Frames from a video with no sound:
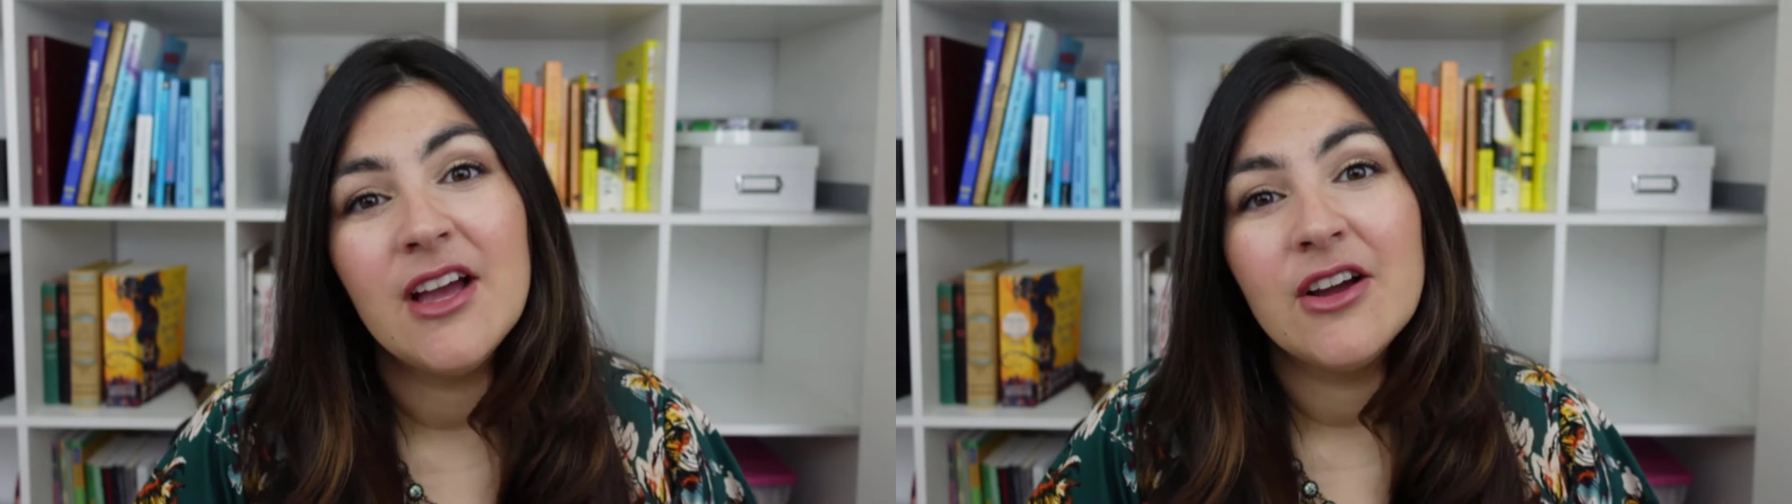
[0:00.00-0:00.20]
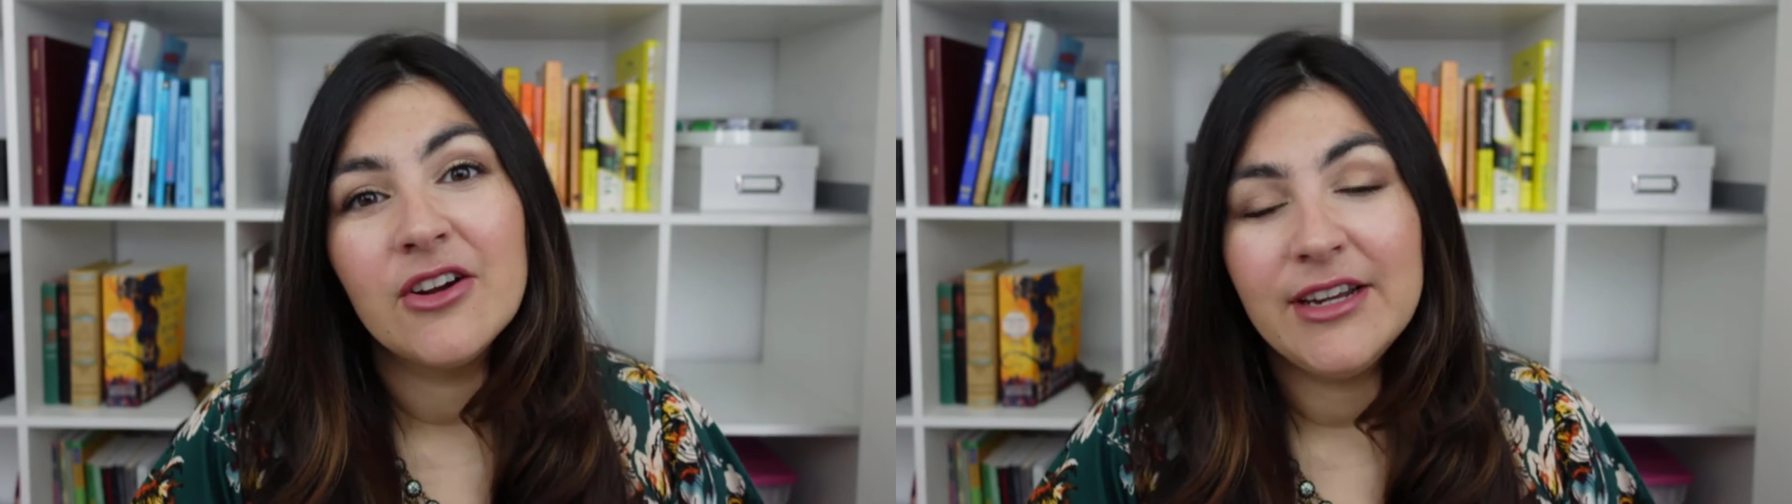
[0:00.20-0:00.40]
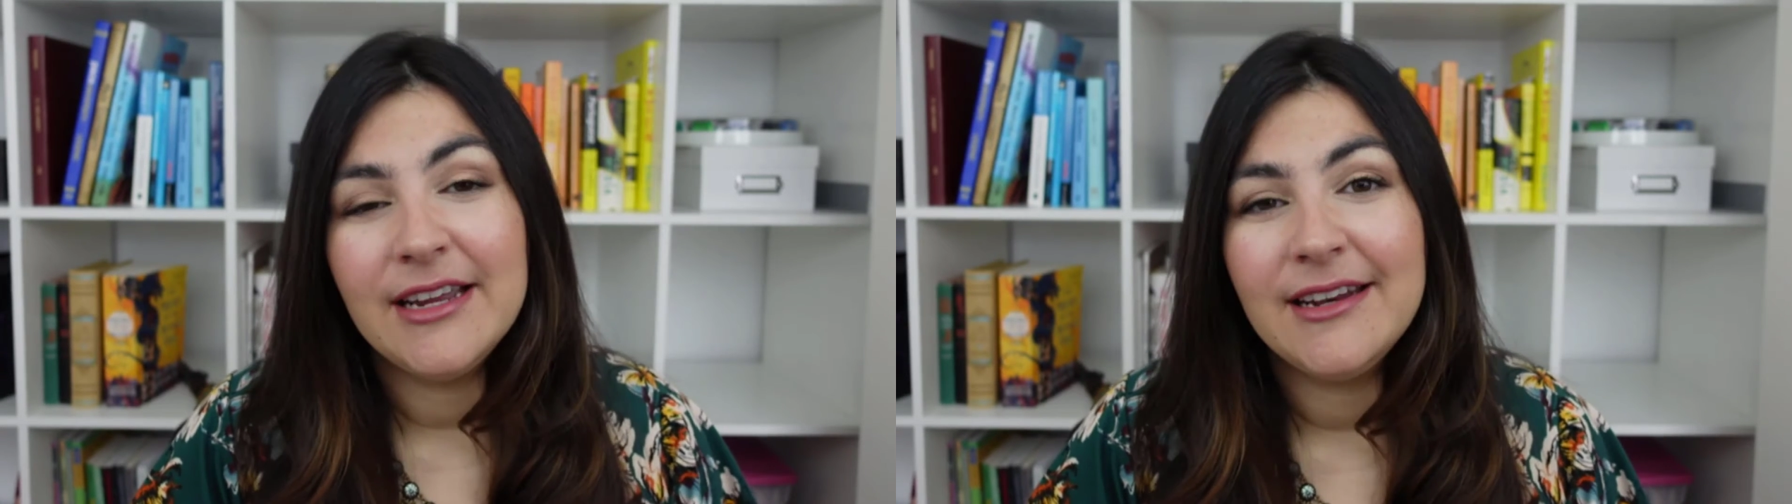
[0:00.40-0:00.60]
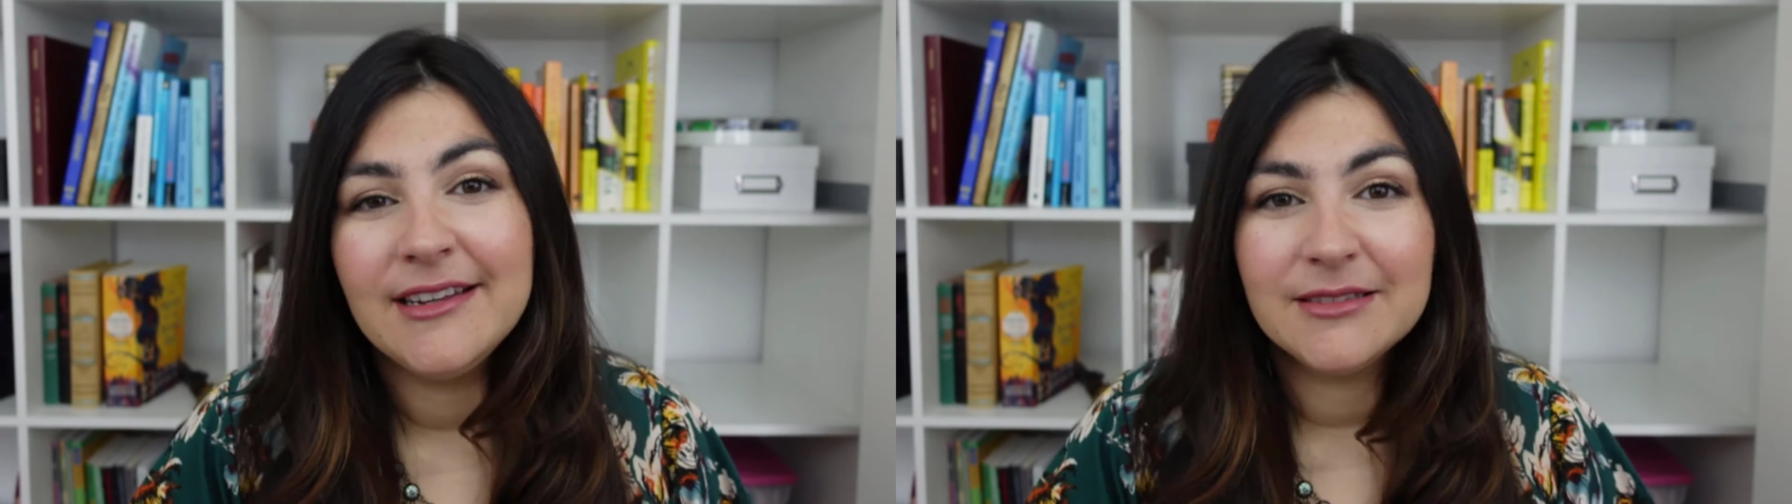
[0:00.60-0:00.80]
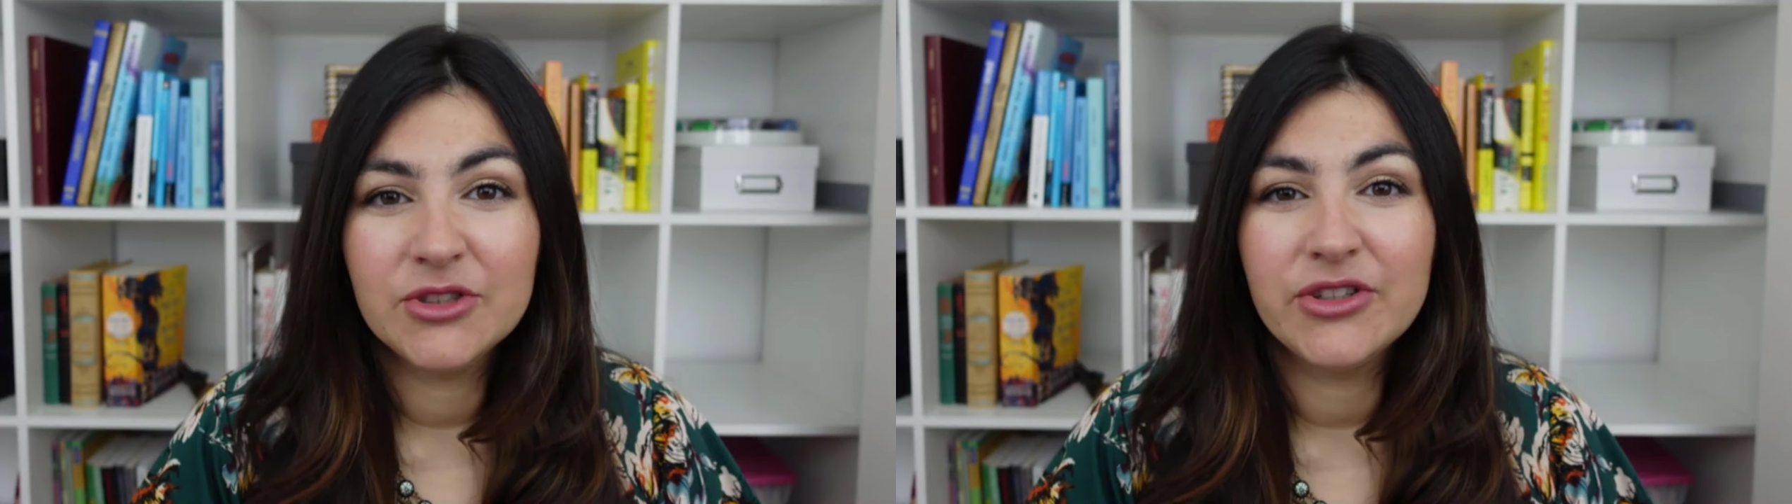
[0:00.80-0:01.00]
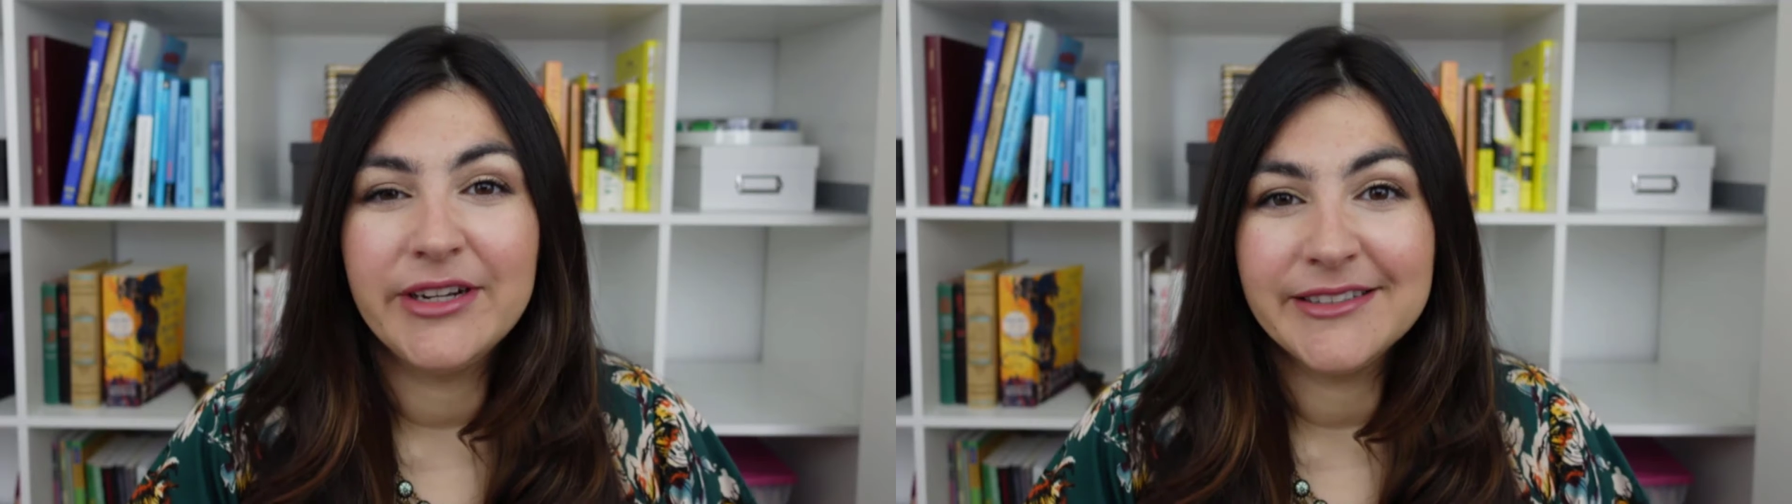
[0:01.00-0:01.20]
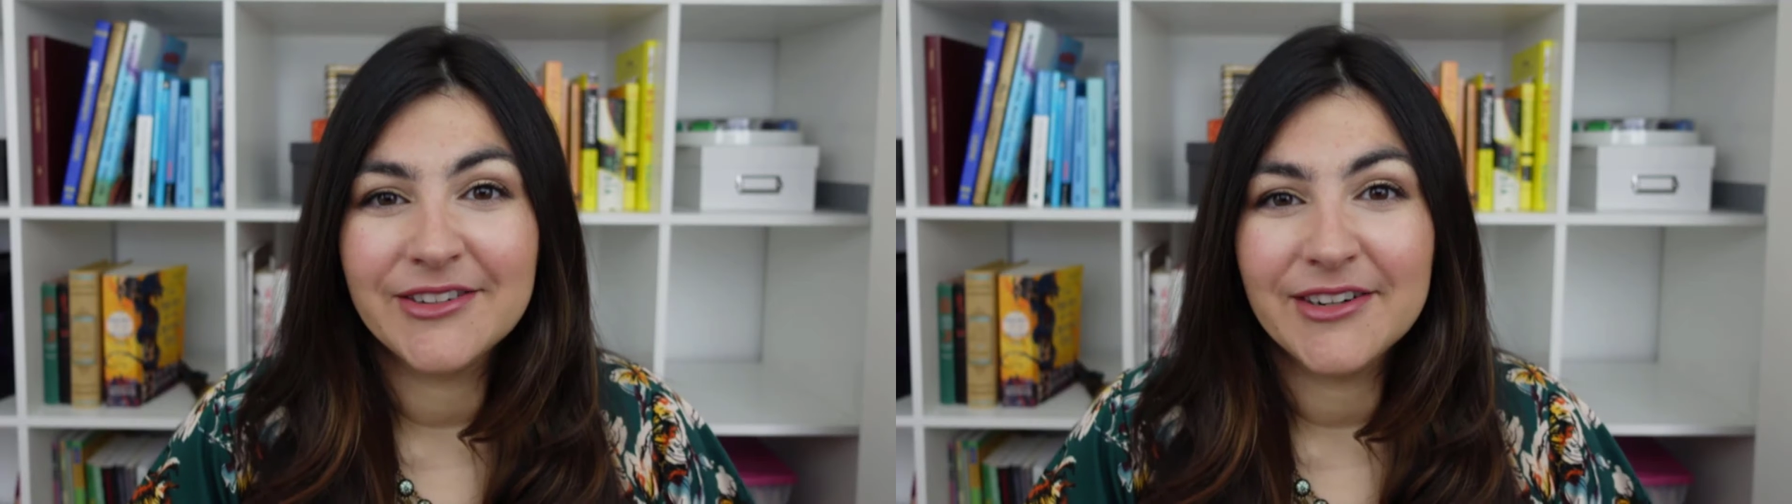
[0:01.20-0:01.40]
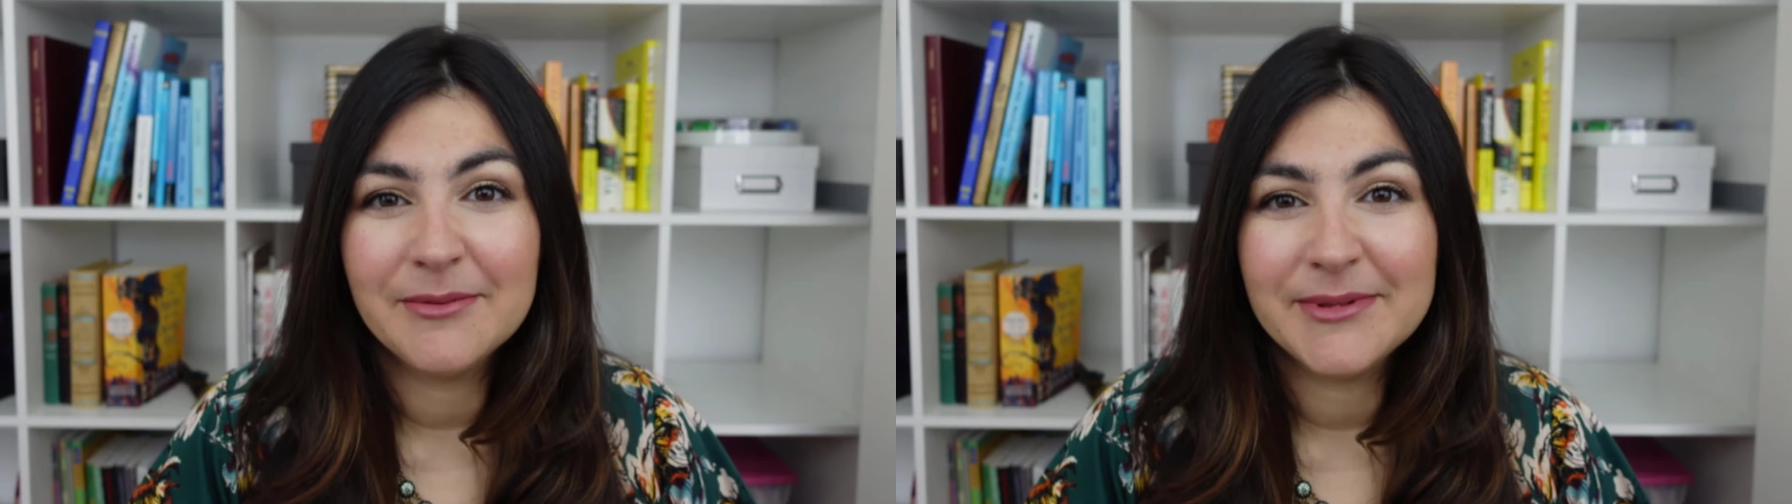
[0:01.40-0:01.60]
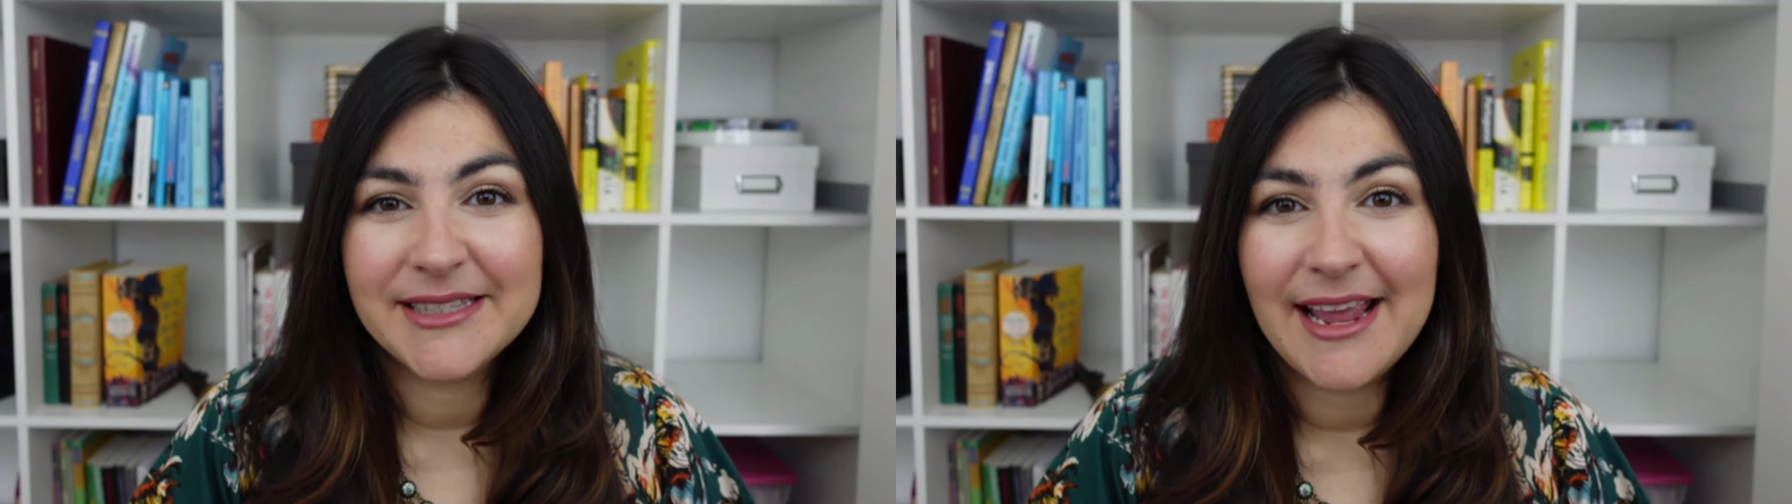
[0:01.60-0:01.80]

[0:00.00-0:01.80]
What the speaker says: creating some transcripts,